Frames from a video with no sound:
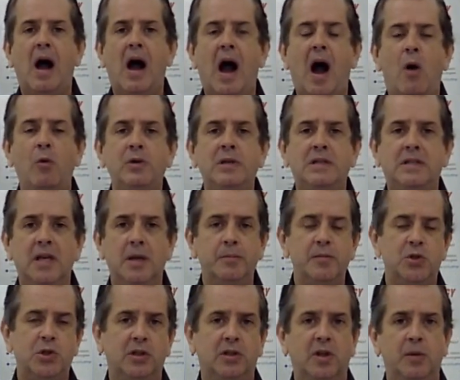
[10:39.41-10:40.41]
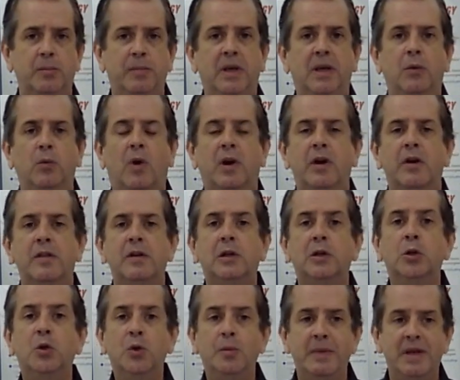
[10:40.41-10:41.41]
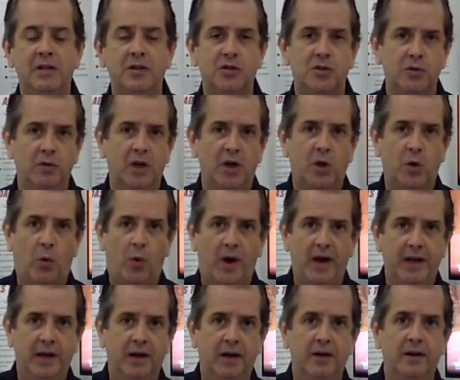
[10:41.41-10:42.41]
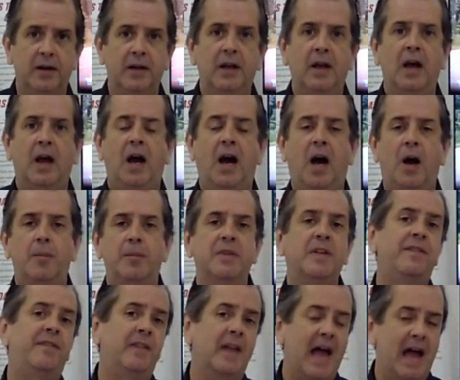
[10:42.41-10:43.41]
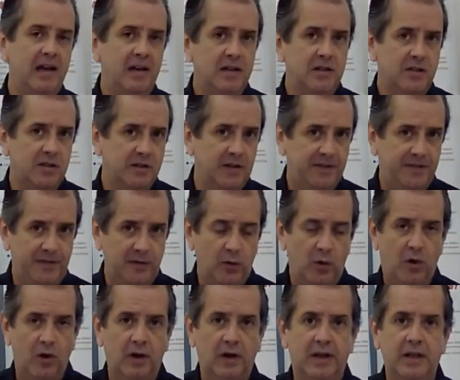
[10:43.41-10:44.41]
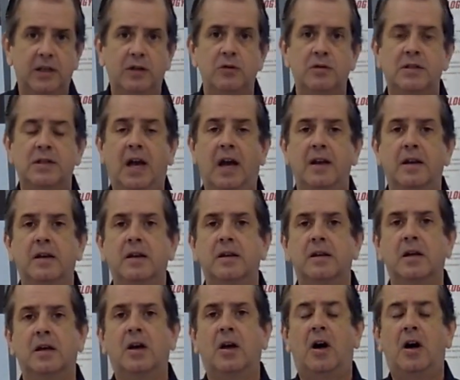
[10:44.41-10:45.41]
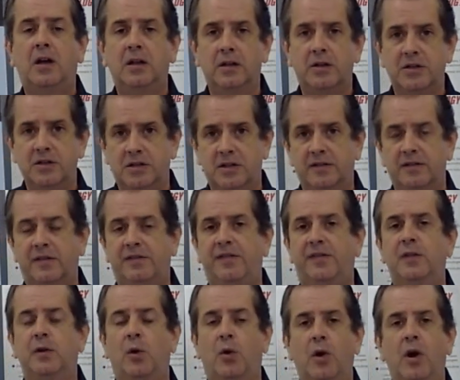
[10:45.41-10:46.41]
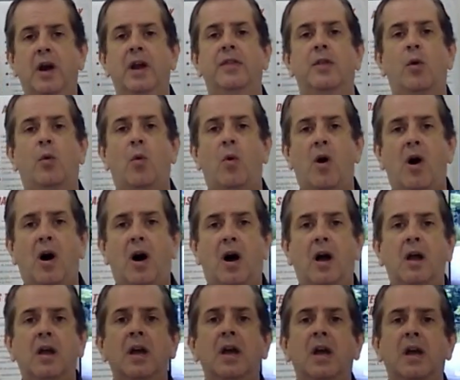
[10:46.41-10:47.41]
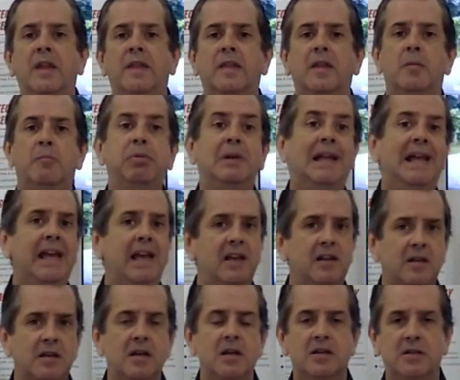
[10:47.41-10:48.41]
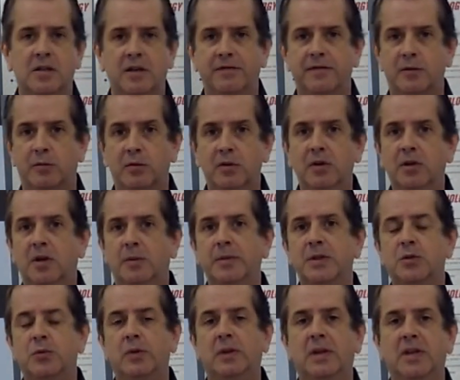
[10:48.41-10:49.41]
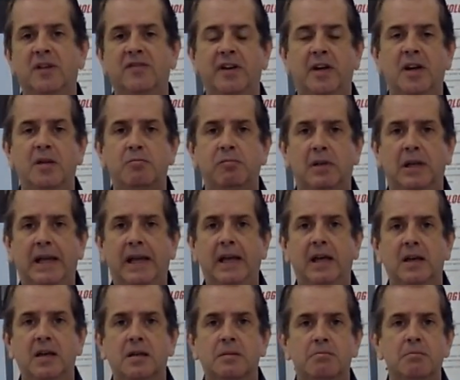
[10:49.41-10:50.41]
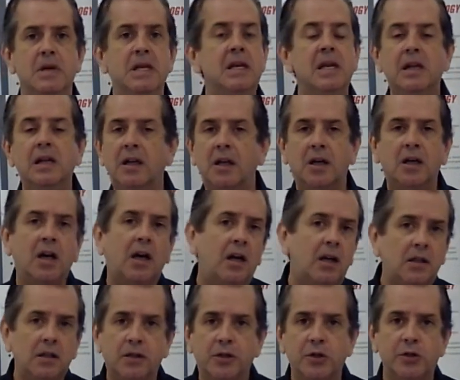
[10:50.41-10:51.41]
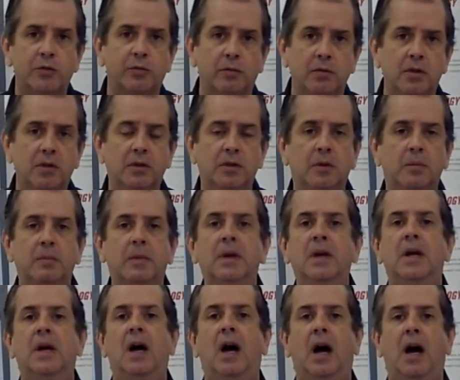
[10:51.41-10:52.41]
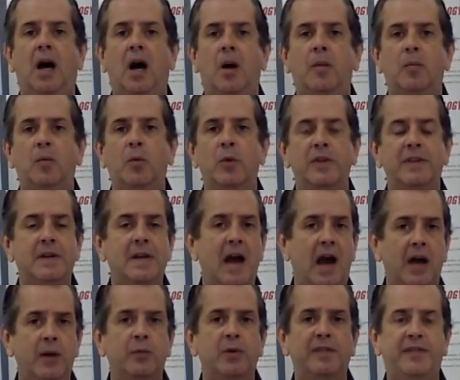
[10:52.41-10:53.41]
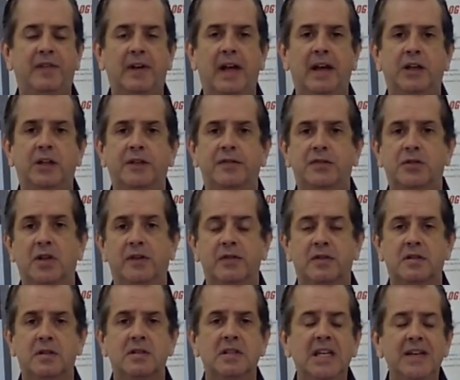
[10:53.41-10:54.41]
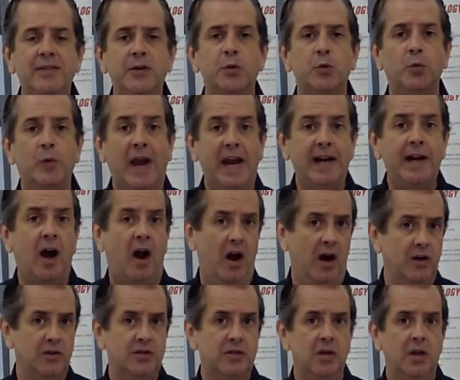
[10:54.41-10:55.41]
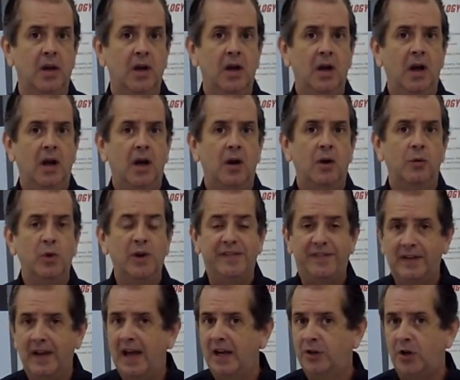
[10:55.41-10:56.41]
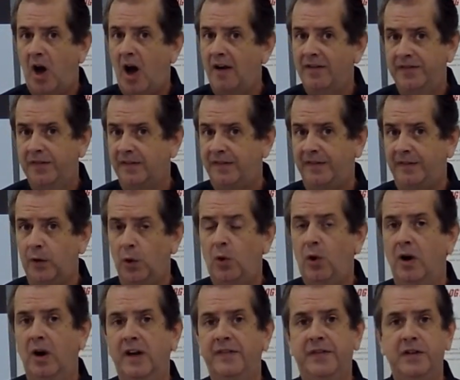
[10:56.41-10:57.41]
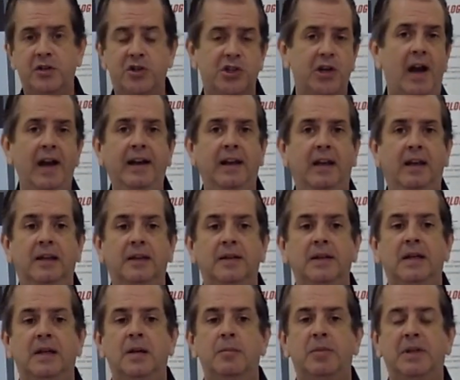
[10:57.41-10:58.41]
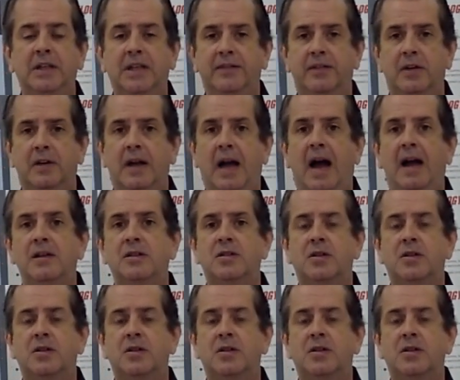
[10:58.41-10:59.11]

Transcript: How dim should it be? What are the lumens required? Um, the flatness of the floor, like you said, the colors of the floor and the wall, the blandness of the room. It's really a very bland, manila-colored room um, with non-reflective surfaces. Even radars reflect off the floor if it's shiny, believe it or not.